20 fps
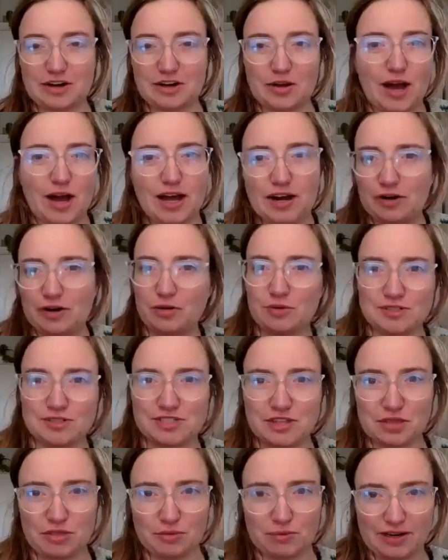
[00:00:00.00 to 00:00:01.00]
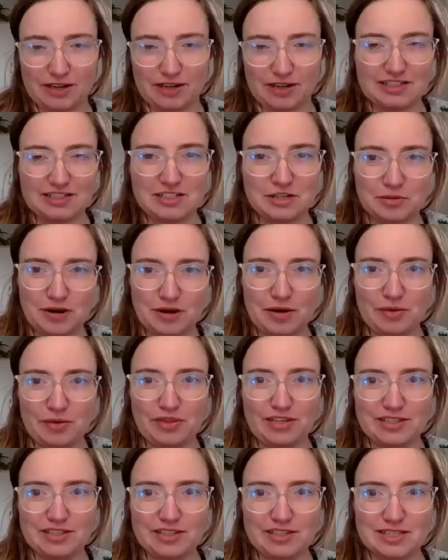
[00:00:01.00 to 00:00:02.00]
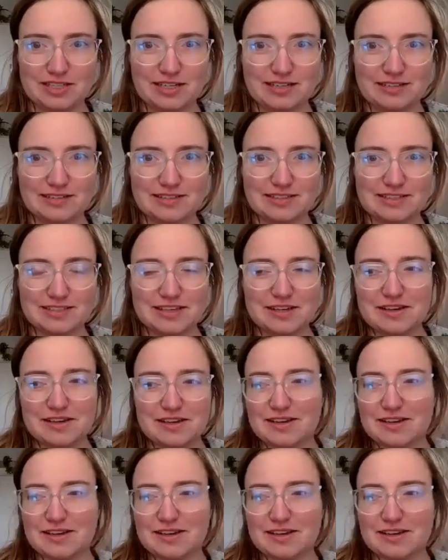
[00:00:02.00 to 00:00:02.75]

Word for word: you know on whose authority do you know these things